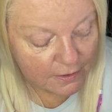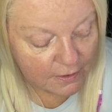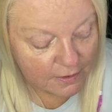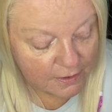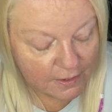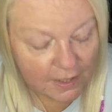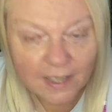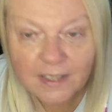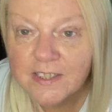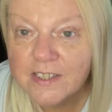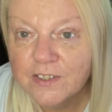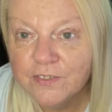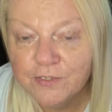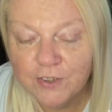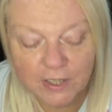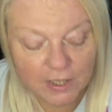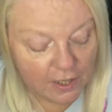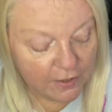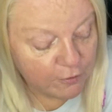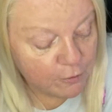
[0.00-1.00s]
That's the
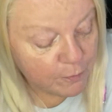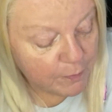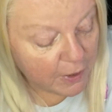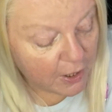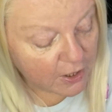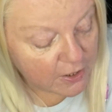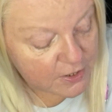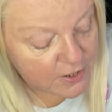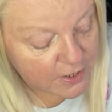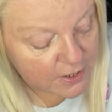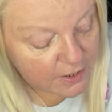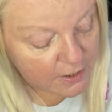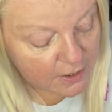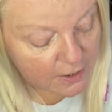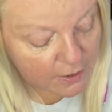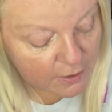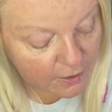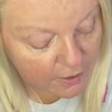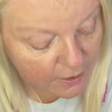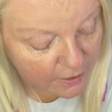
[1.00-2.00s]
free gift, but
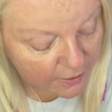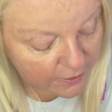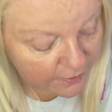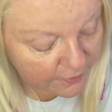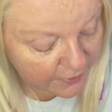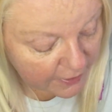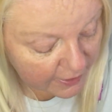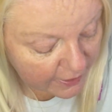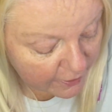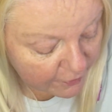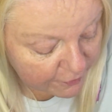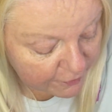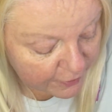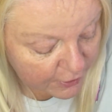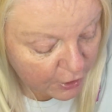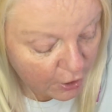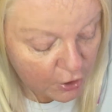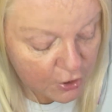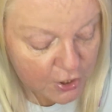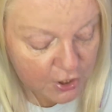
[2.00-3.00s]
they have
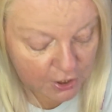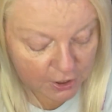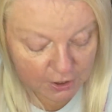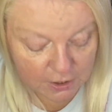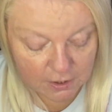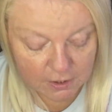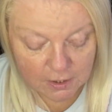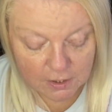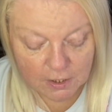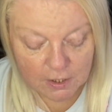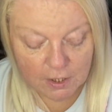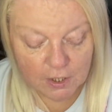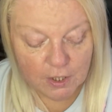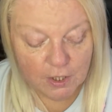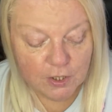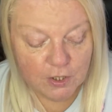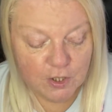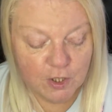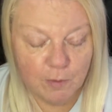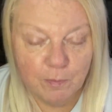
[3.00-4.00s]
forgotten
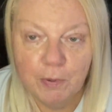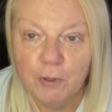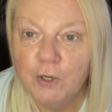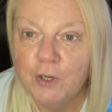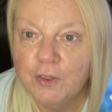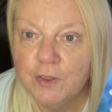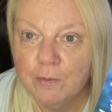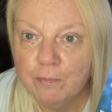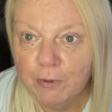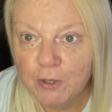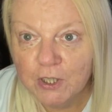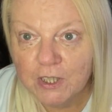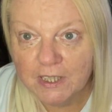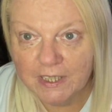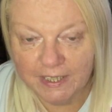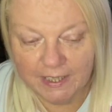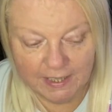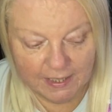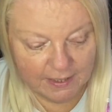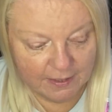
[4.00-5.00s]
to put the
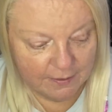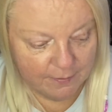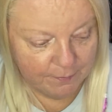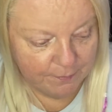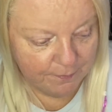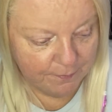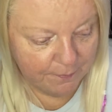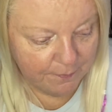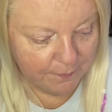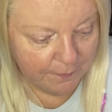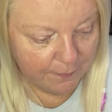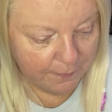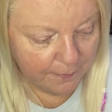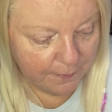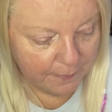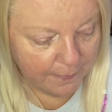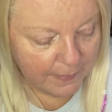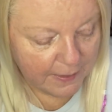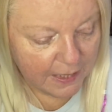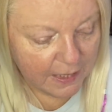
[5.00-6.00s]
booklet in.
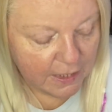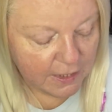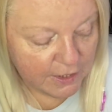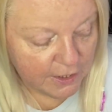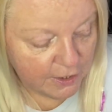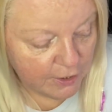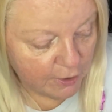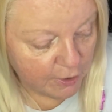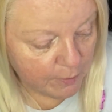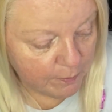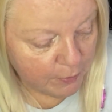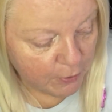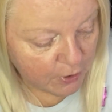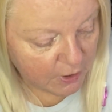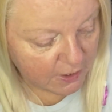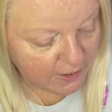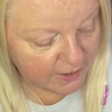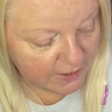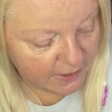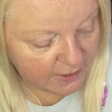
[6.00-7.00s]
You know, the
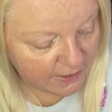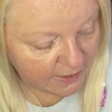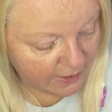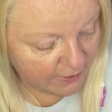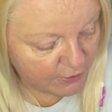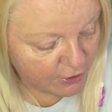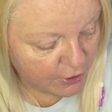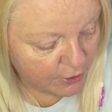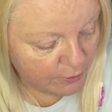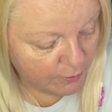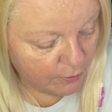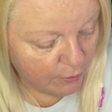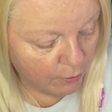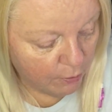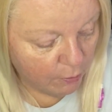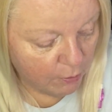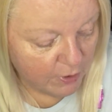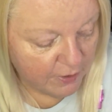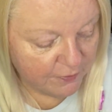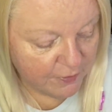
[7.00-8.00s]
booklet that gives you
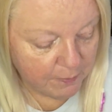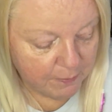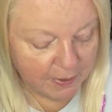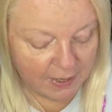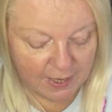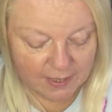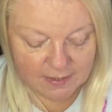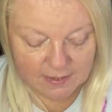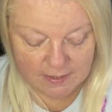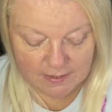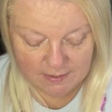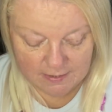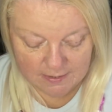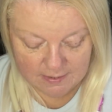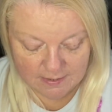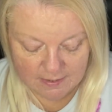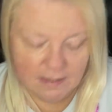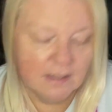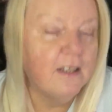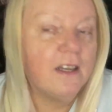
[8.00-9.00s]
all of the
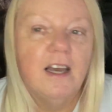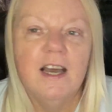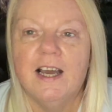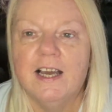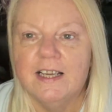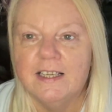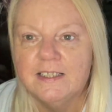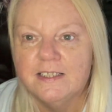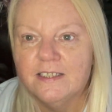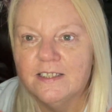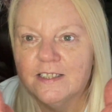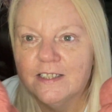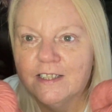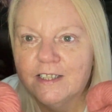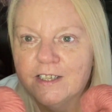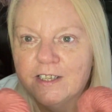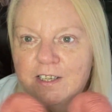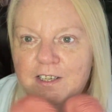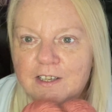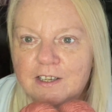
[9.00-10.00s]
patterns and
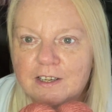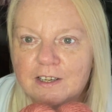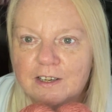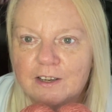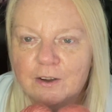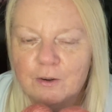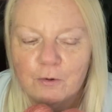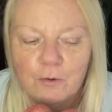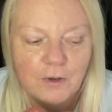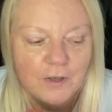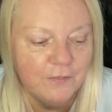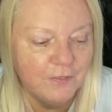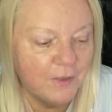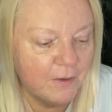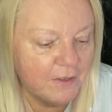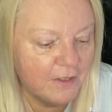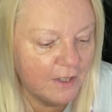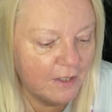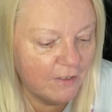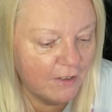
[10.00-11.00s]
all of
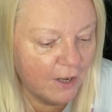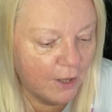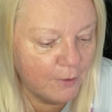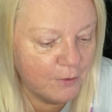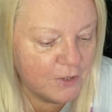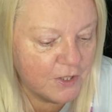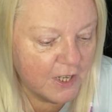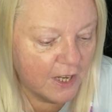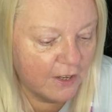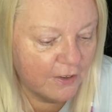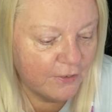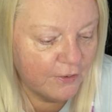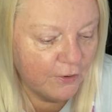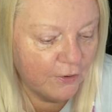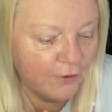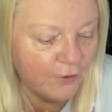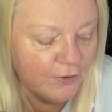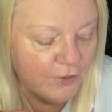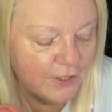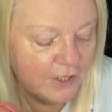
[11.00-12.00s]
the lowdown
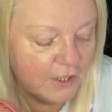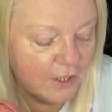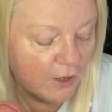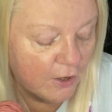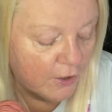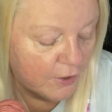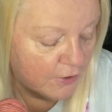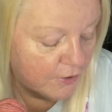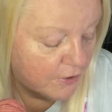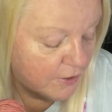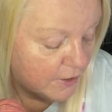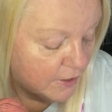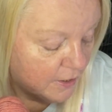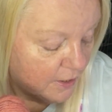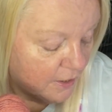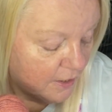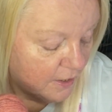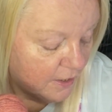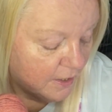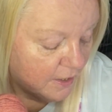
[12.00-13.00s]
on the yarn.
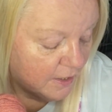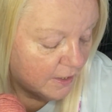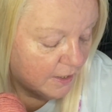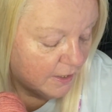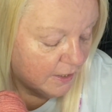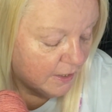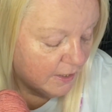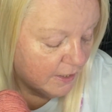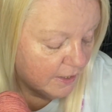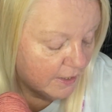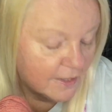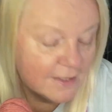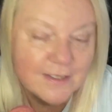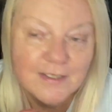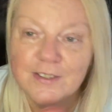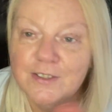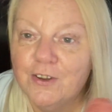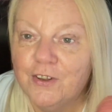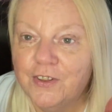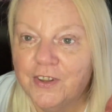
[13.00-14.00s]
It's
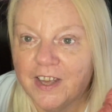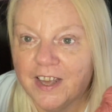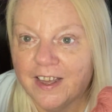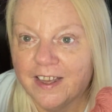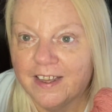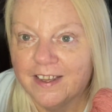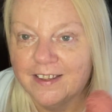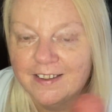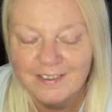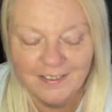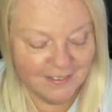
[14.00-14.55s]
not there.